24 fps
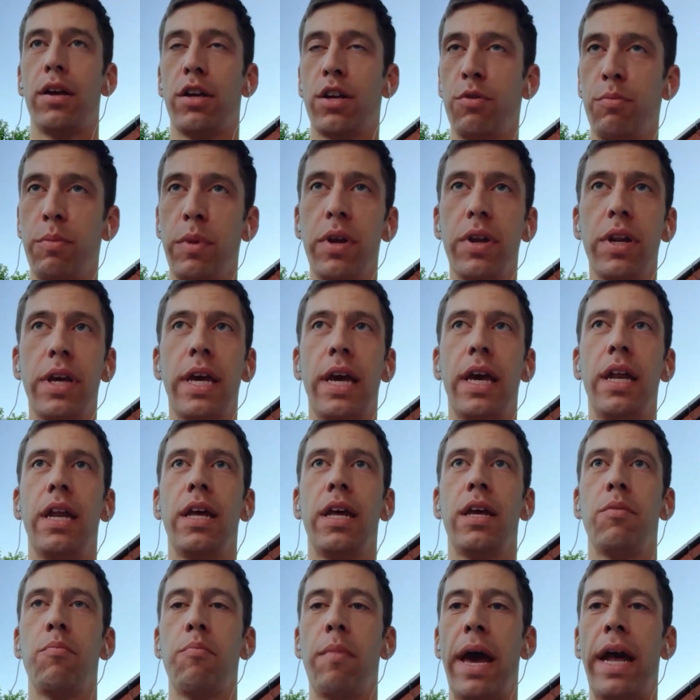communicating
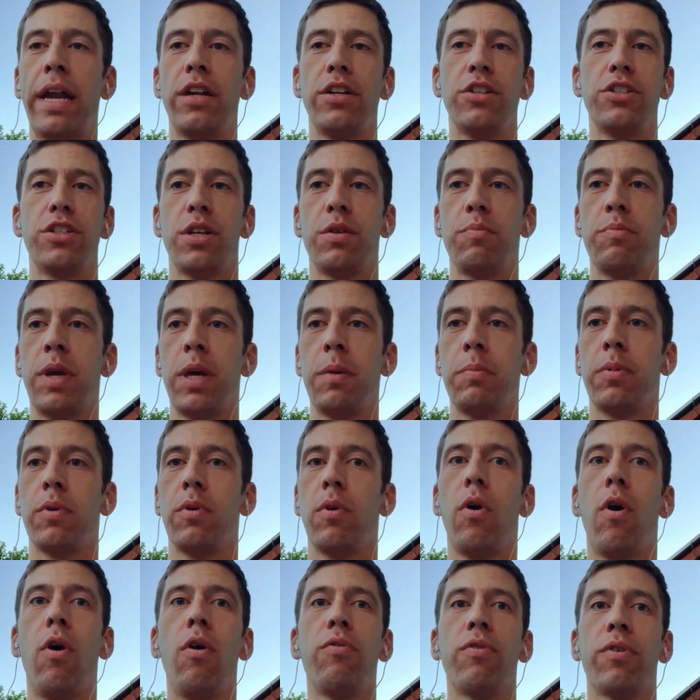and managing
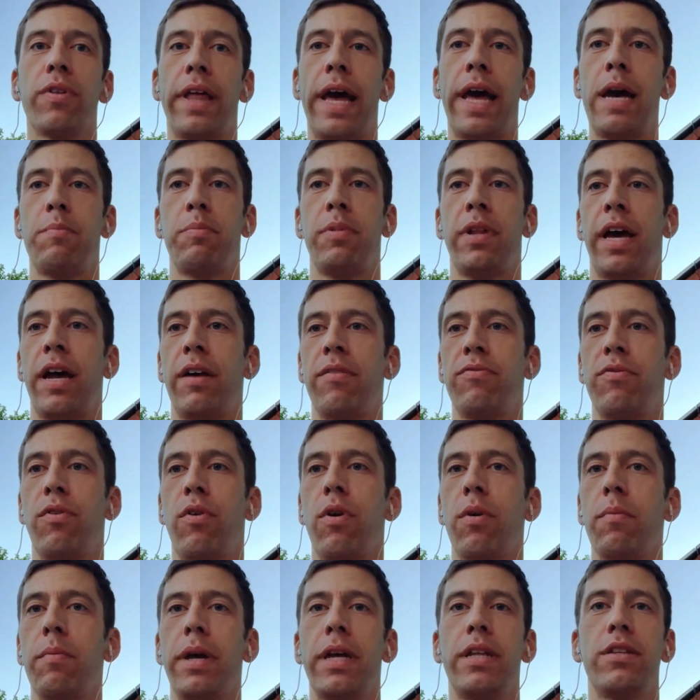people over that
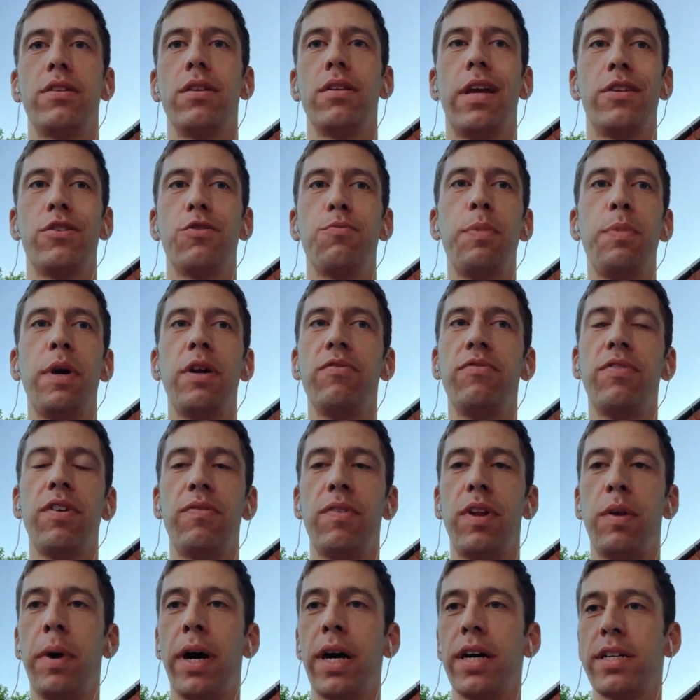platform, and spend
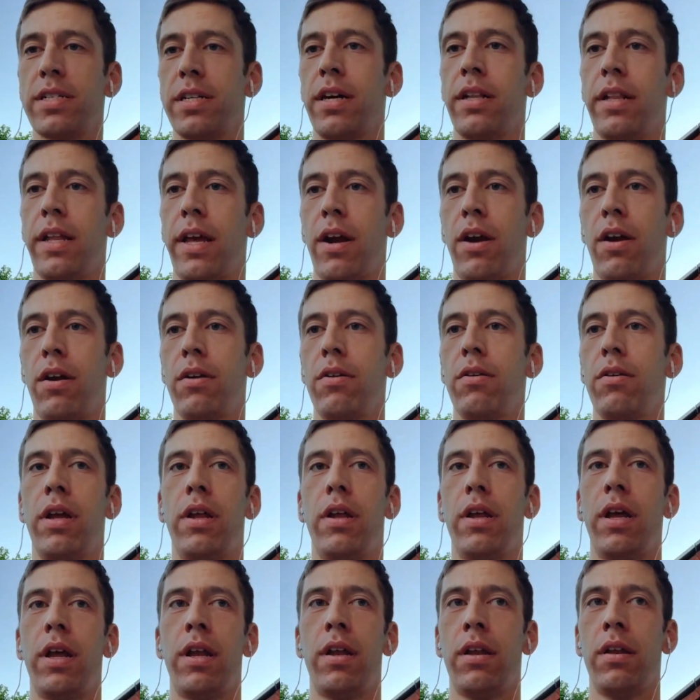$50 on there
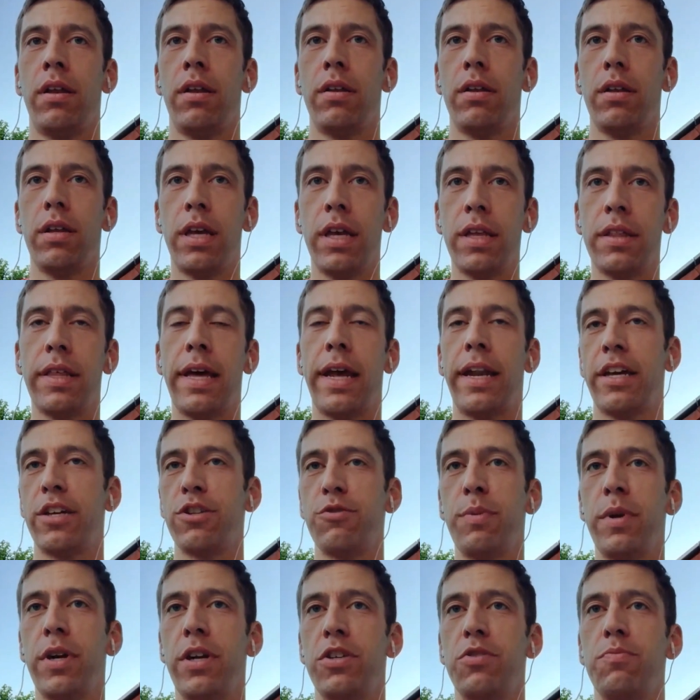and get that
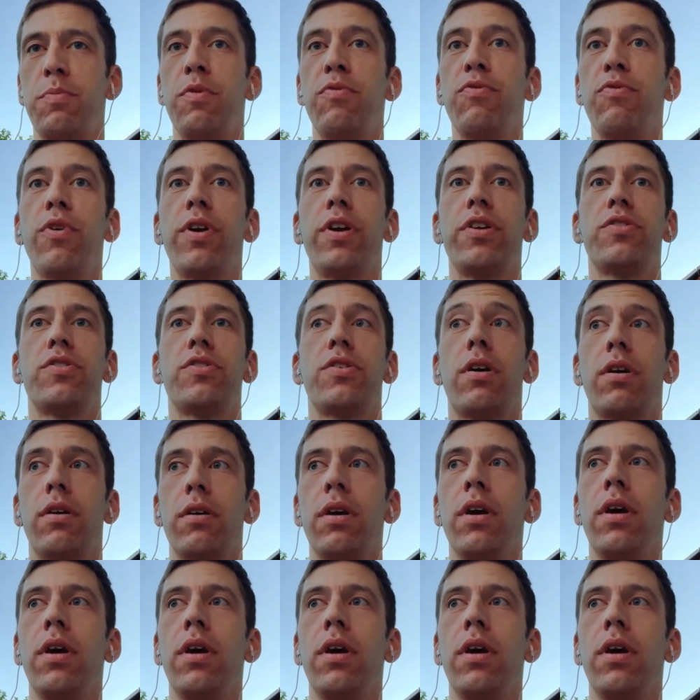experience before you start